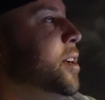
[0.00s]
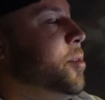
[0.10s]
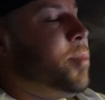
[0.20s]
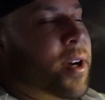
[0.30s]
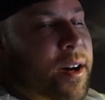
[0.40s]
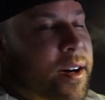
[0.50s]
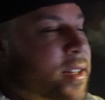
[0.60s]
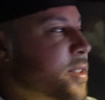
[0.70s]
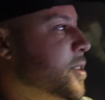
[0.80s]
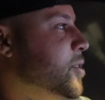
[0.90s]

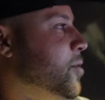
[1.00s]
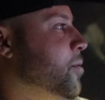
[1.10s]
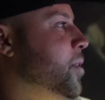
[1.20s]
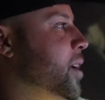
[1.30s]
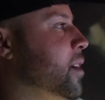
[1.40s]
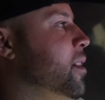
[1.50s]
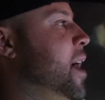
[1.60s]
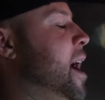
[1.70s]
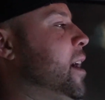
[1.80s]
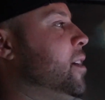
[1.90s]
because there's a real
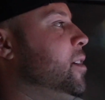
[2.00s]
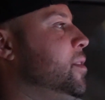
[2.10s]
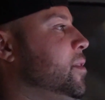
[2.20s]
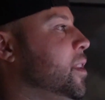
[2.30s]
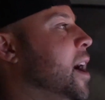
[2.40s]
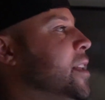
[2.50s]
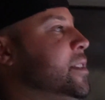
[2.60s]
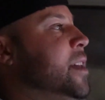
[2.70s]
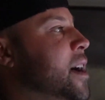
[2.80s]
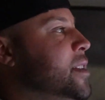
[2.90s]
lack of lot
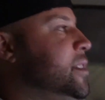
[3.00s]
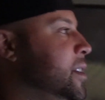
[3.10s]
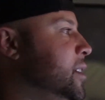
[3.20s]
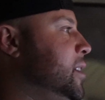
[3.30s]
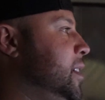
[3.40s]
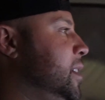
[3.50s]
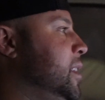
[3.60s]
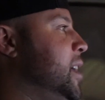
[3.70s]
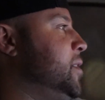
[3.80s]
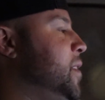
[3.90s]
size here in
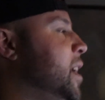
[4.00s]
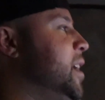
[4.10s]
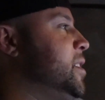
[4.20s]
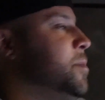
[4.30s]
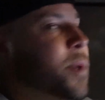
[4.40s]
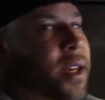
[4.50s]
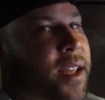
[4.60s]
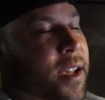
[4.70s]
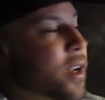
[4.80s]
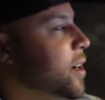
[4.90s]
Las Vegas,
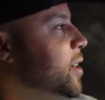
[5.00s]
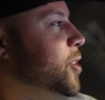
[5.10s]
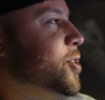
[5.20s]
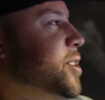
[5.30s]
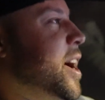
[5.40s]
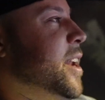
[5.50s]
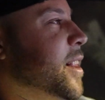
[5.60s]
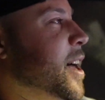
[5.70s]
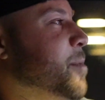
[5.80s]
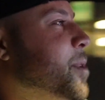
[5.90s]
meaning there's not a
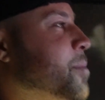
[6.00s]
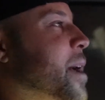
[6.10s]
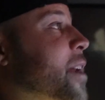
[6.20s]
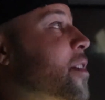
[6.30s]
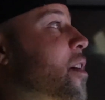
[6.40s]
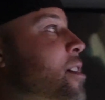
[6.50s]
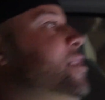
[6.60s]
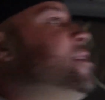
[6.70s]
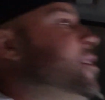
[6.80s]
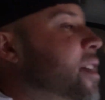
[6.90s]
lot of big
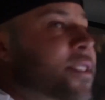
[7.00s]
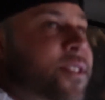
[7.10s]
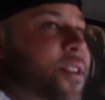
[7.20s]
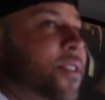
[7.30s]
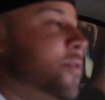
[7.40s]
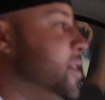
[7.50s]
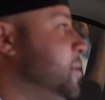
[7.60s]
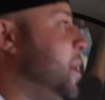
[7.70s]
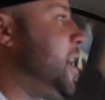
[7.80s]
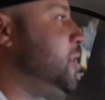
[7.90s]
backyards. And so the reason
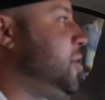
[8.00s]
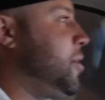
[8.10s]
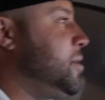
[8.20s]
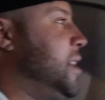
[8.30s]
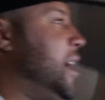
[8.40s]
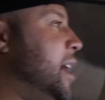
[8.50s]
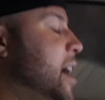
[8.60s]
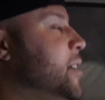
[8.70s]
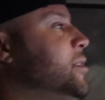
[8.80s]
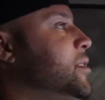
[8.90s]
why I chose that
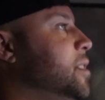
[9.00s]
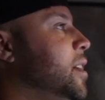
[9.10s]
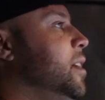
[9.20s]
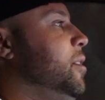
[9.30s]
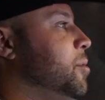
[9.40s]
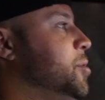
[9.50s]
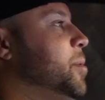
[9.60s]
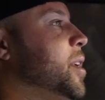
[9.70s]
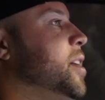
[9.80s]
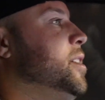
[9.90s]
house was
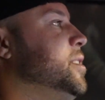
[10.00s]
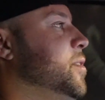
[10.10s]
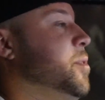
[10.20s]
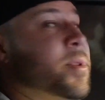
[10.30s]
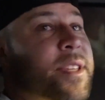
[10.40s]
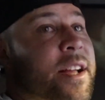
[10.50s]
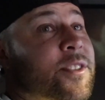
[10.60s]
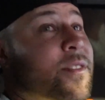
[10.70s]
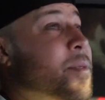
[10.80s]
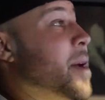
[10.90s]
because of the
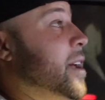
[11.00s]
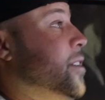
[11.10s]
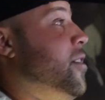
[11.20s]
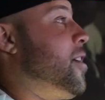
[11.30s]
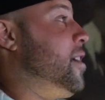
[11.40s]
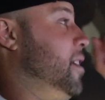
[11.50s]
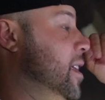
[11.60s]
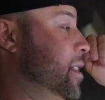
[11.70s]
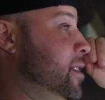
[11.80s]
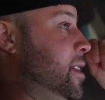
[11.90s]
potential of the backyard
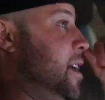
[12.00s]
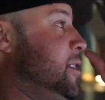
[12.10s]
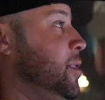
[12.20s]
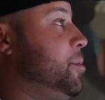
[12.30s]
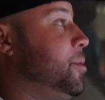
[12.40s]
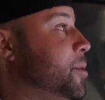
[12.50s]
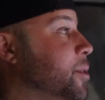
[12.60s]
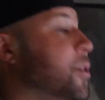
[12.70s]
and the size of the pool.